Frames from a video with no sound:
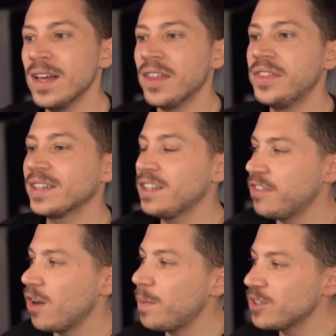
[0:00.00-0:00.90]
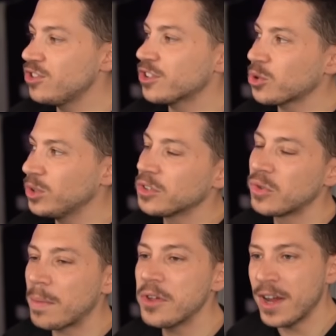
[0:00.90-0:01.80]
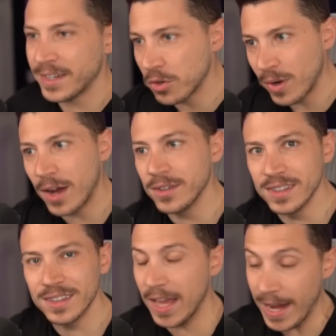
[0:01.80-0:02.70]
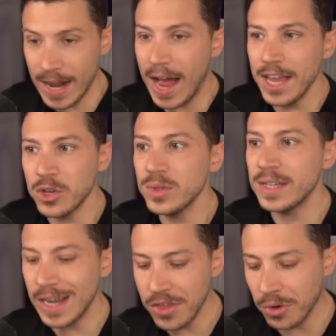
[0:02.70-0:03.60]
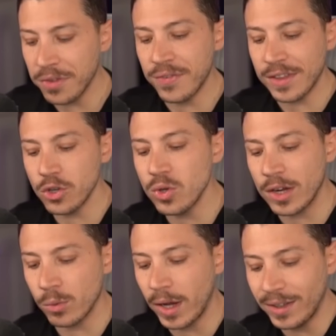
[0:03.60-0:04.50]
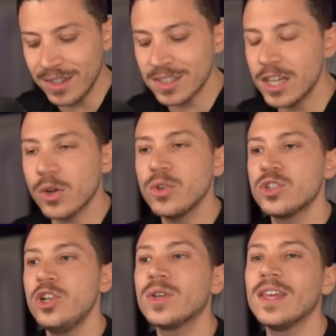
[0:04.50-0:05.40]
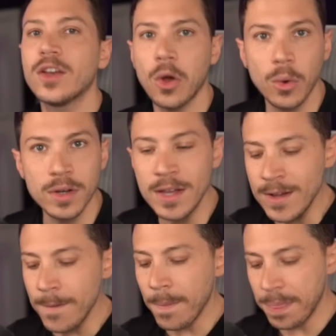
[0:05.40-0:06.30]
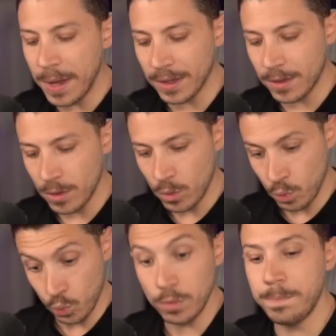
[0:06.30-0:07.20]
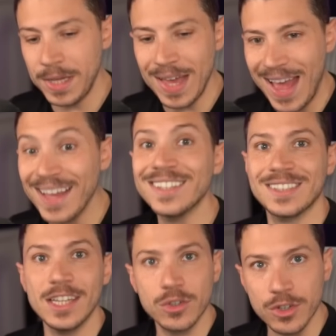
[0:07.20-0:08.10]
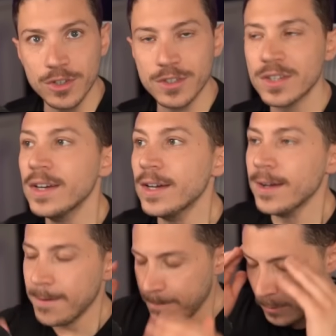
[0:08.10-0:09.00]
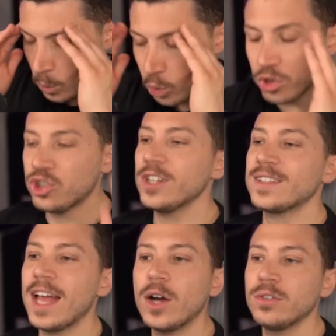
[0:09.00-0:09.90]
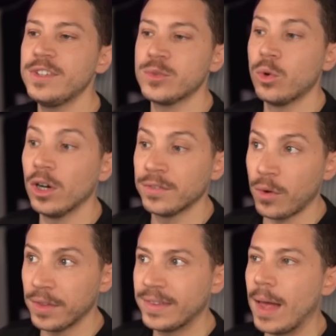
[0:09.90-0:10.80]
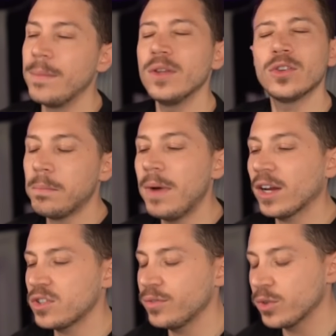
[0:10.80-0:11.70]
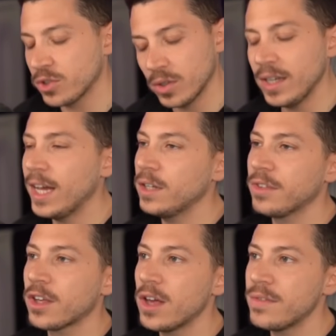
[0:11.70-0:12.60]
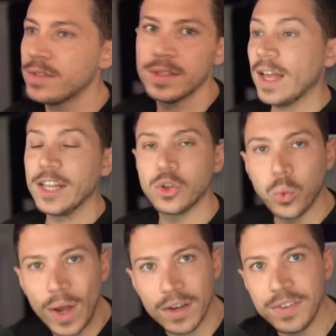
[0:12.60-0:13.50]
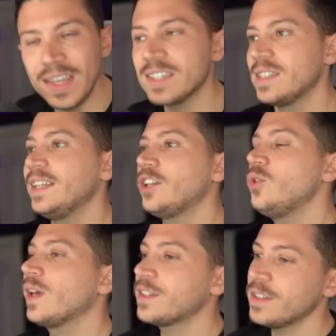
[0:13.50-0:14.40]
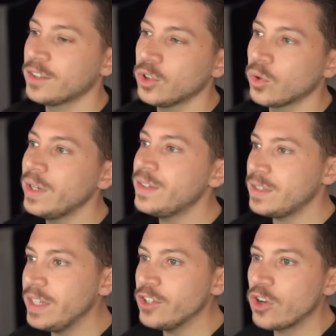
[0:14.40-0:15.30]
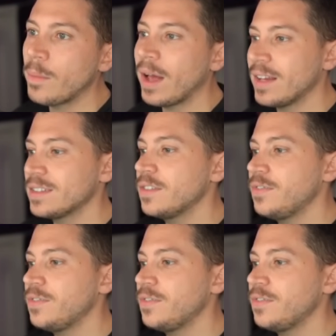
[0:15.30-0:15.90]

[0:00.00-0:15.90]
that developers just couldn't wrap their head around it. And I couldn't either. The fact that you can write synchronous looking code that would be asynchronous was just out of this world for the time. Microsoft was totally ahead of the curve, and 12 years later, you can see that not only C# has the